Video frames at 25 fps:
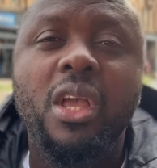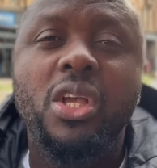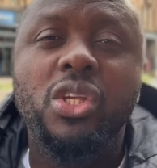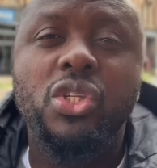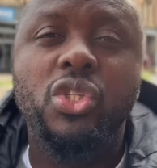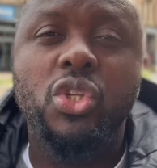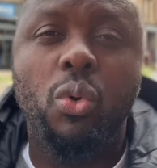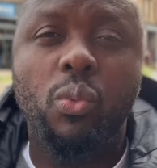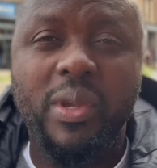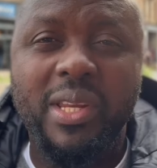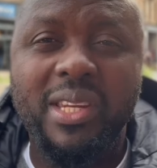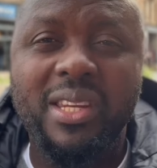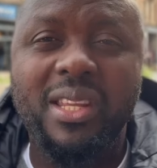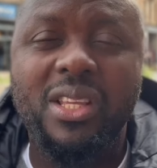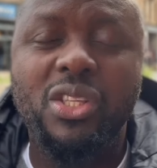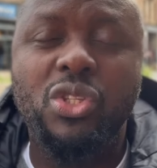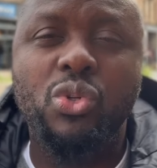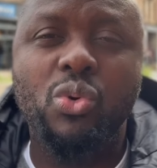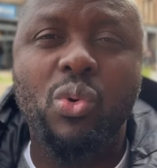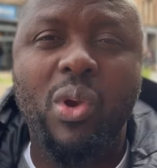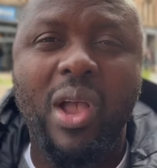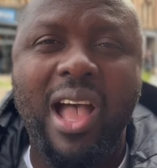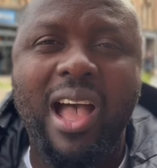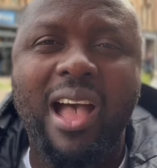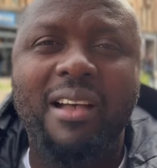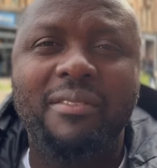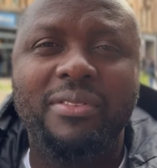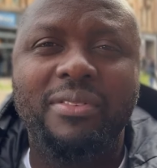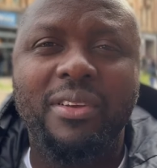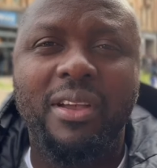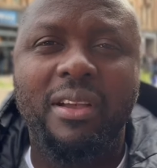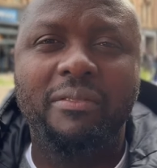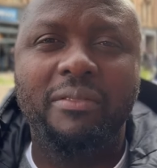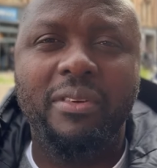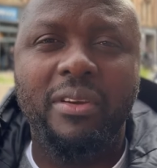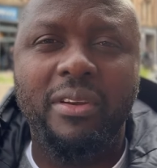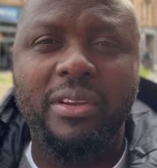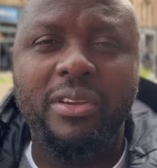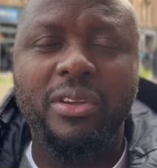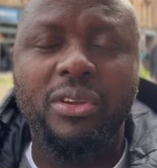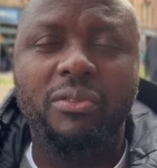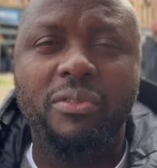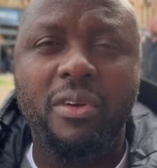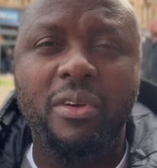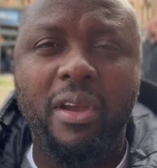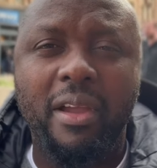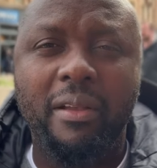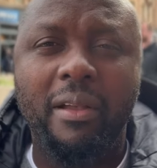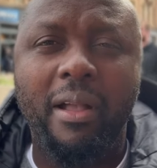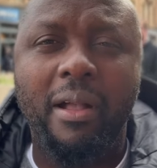So we need to have a very
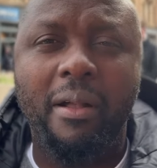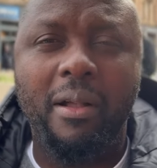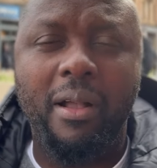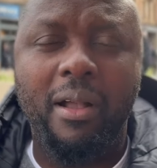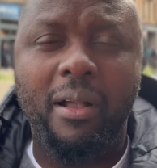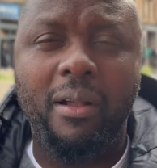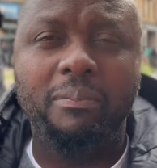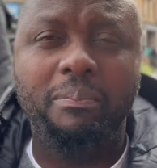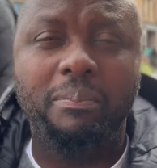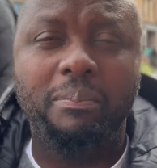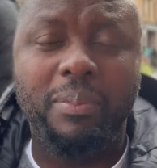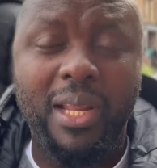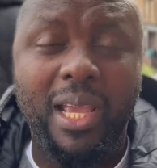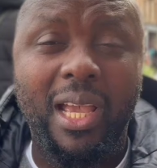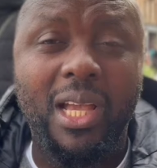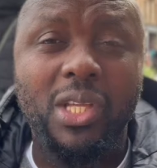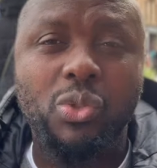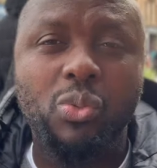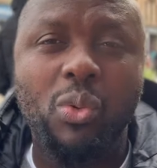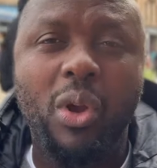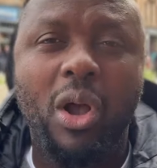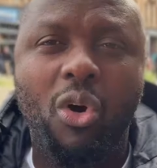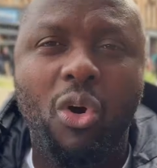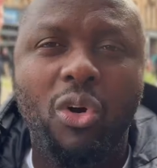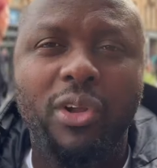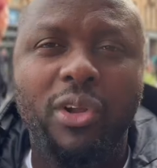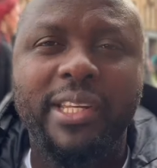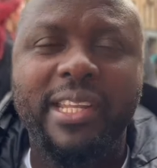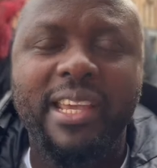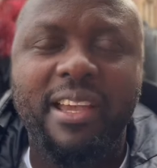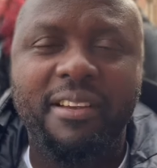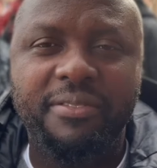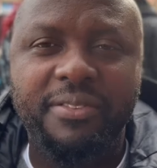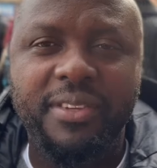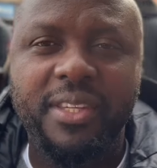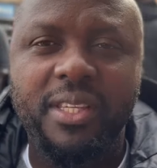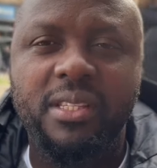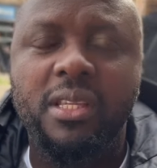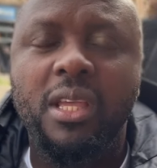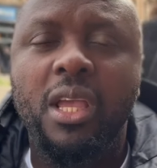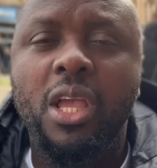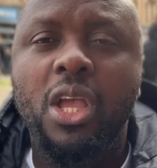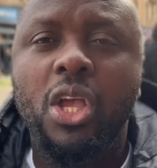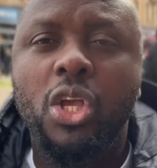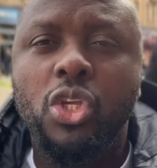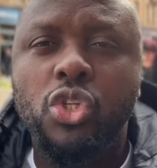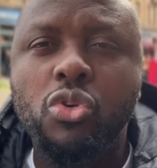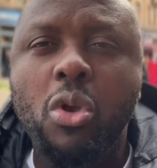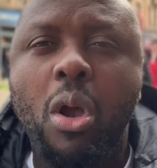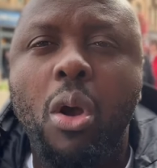players who are on their feet.
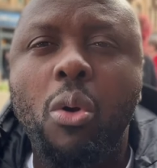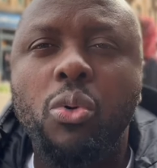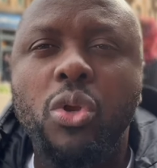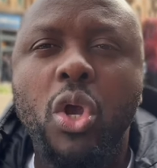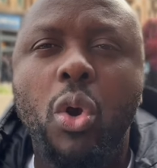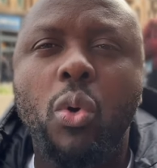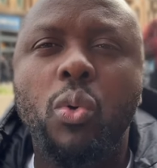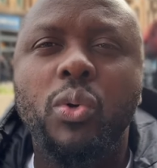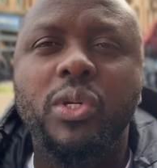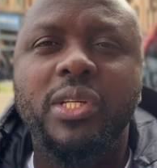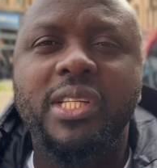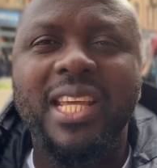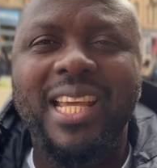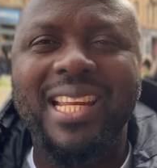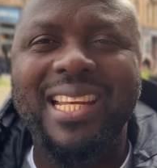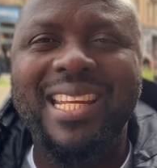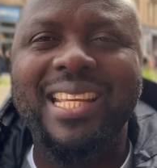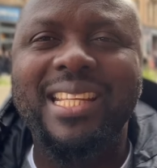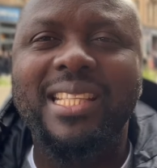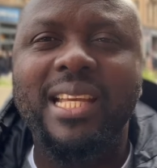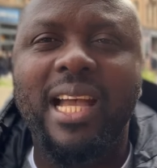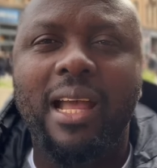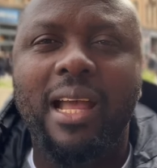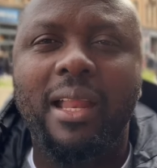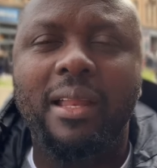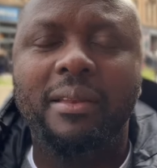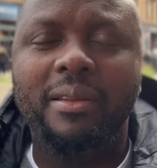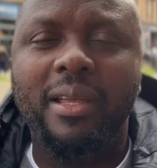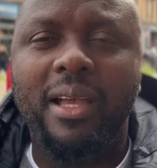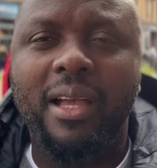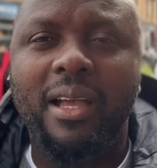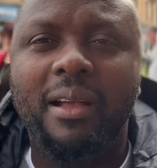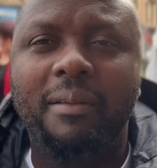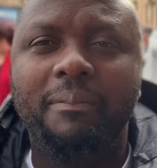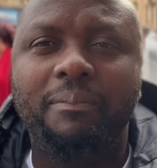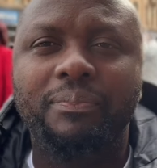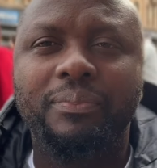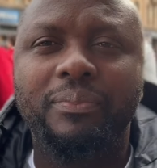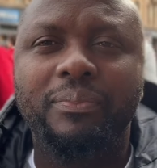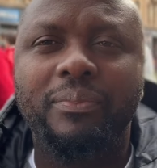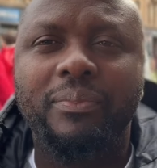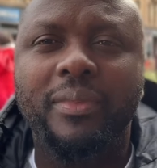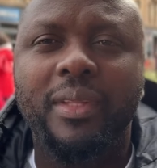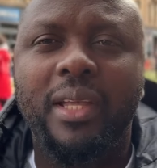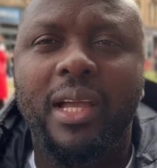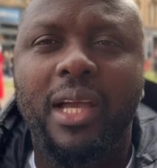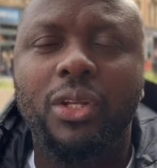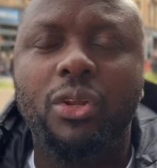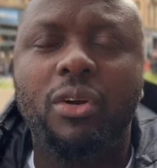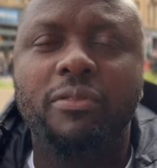So I'll go with De Ligt
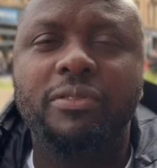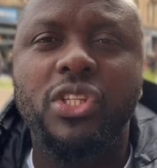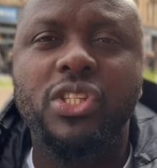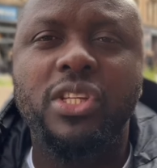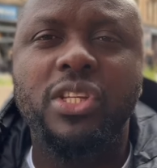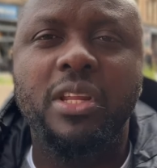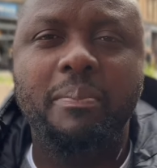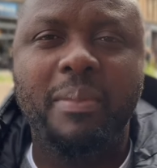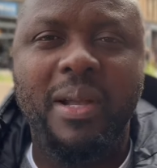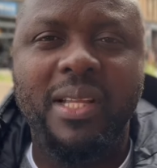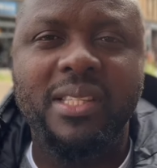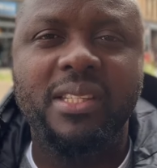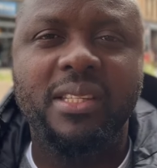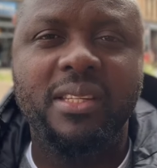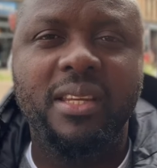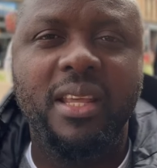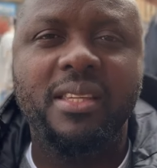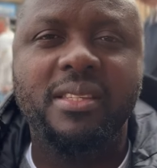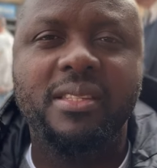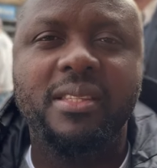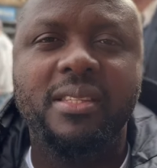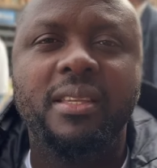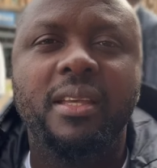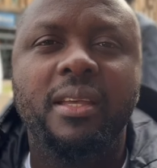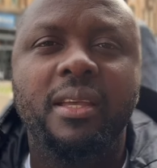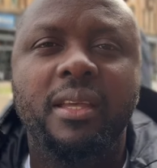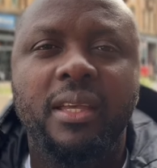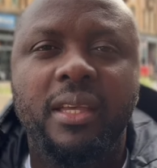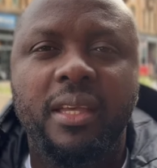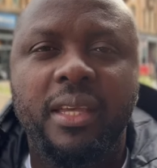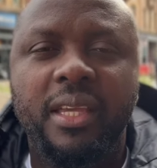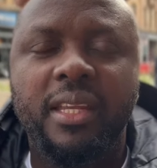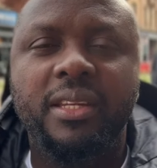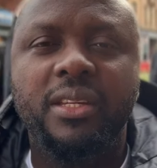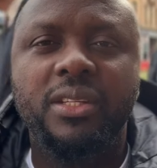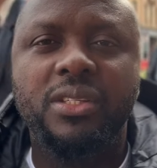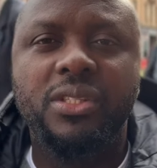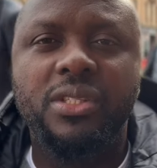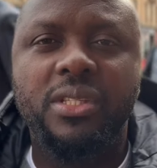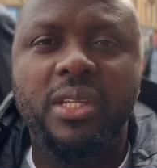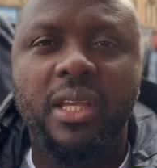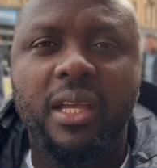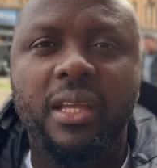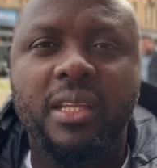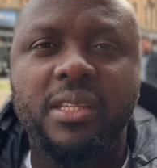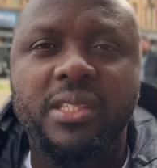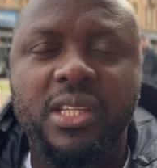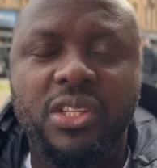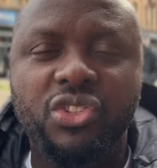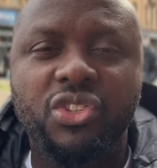and obviously Martinez in the
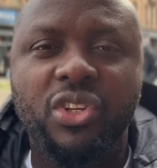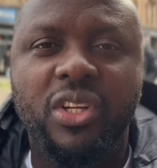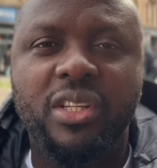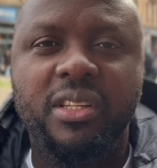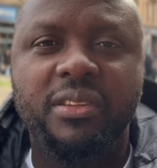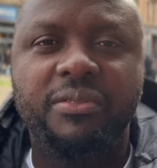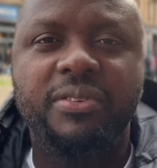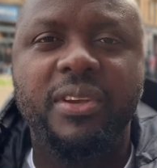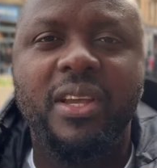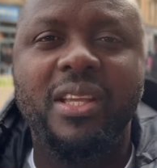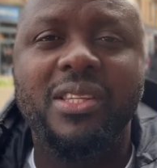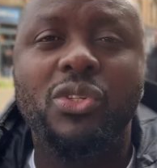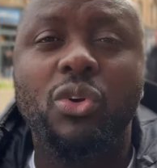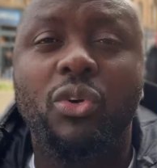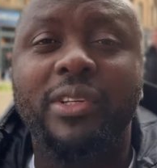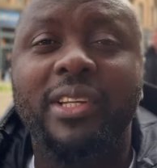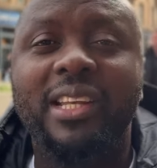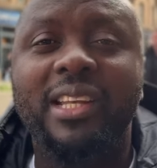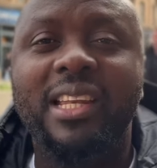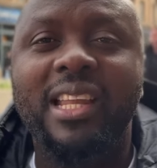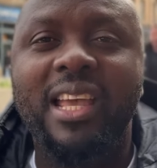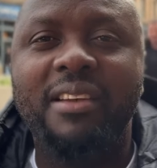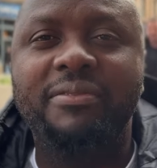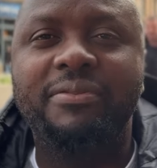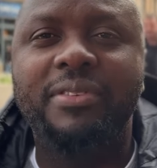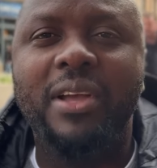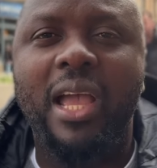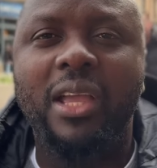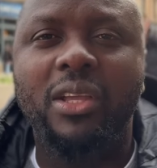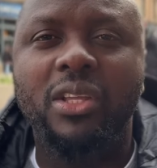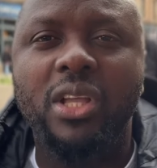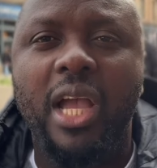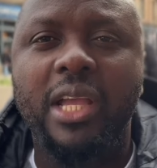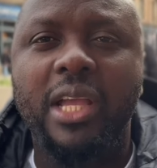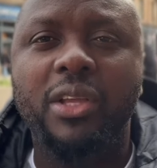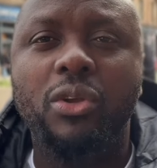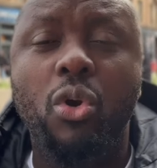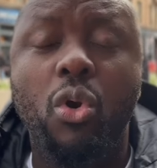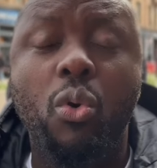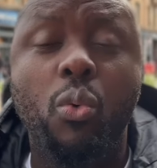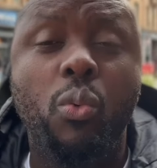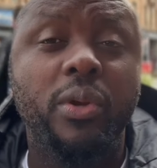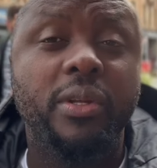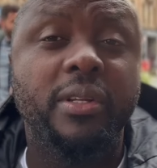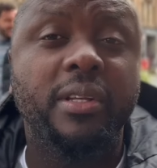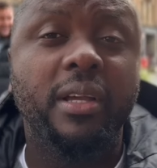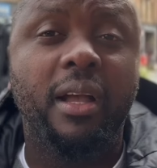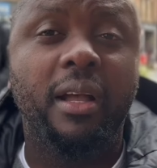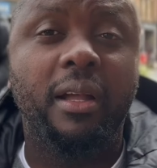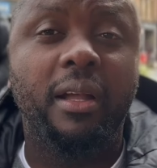central defense. On the left, I go
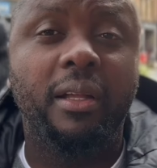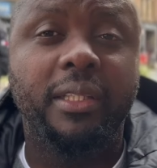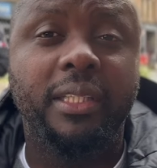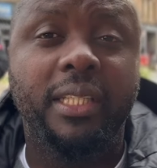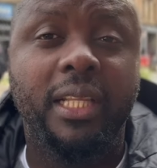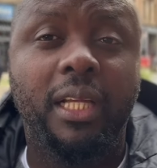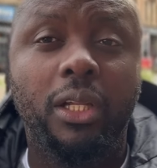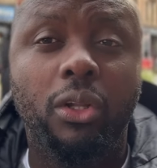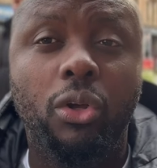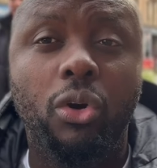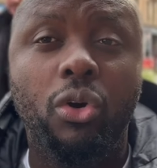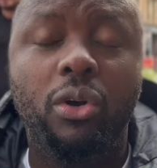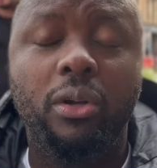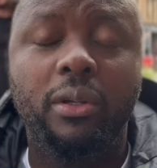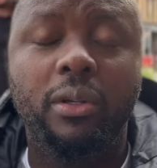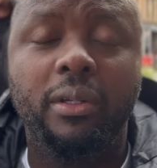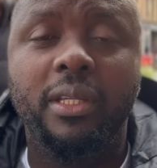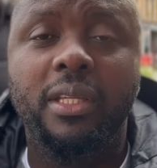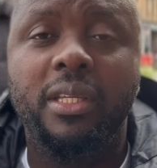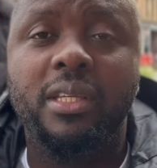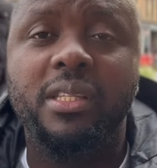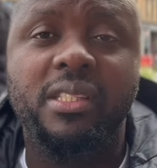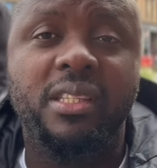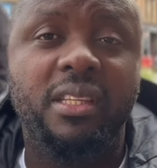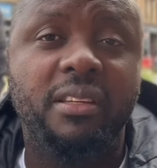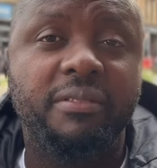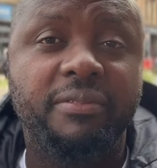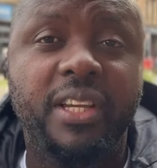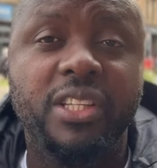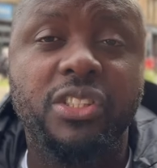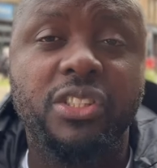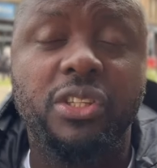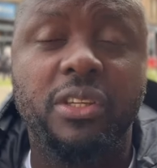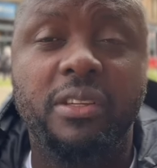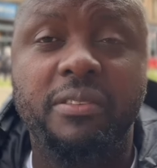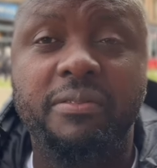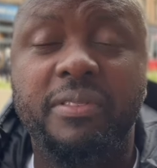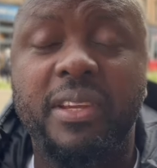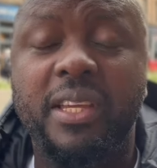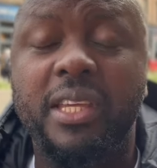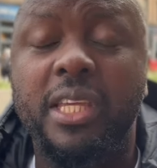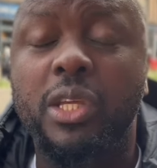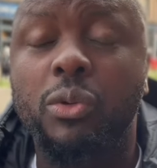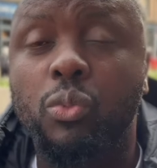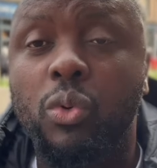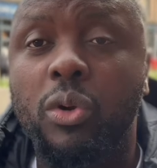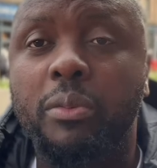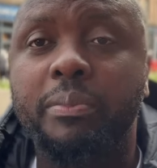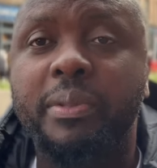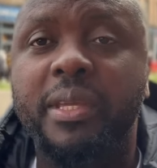with Dalot. He
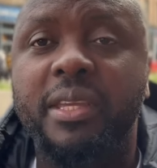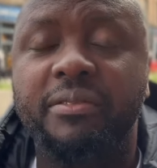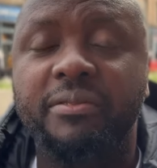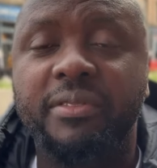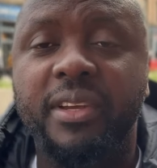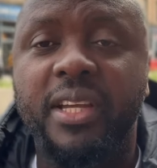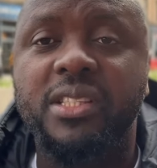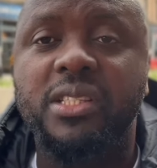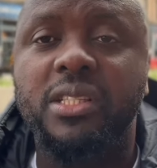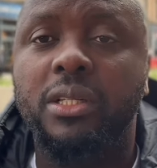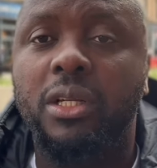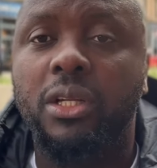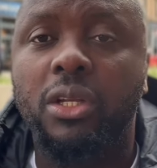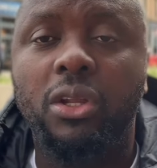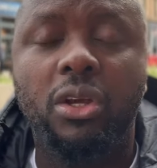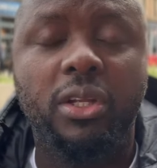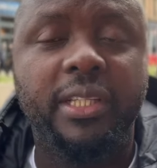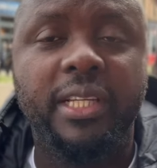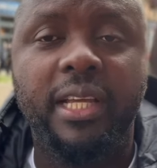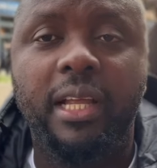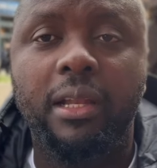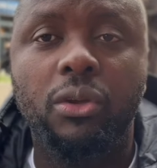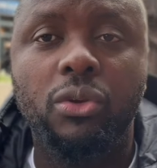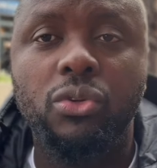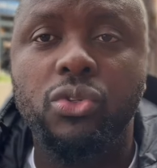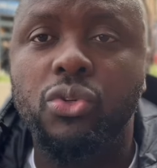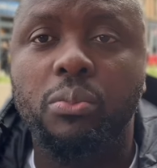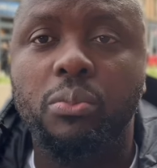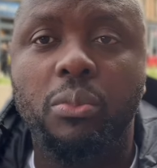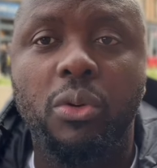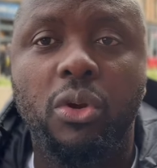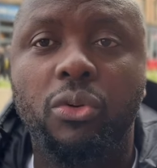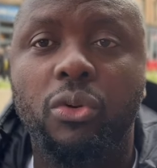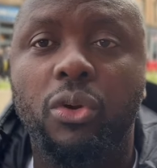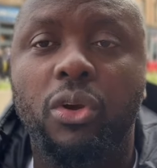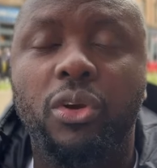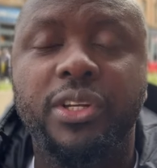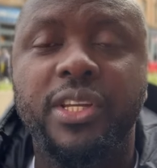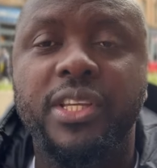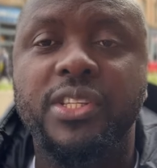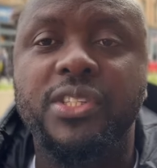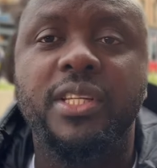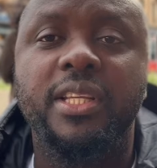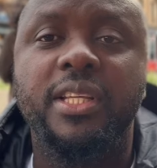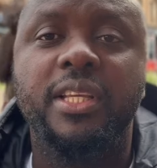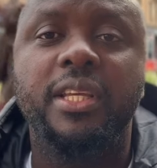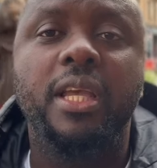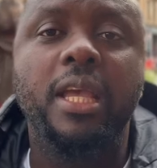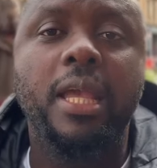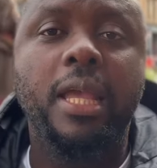will be inverting a lot, Dalot, tomorrow,
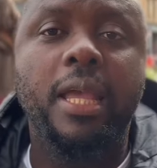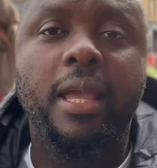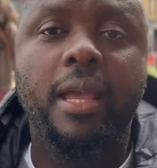honestly.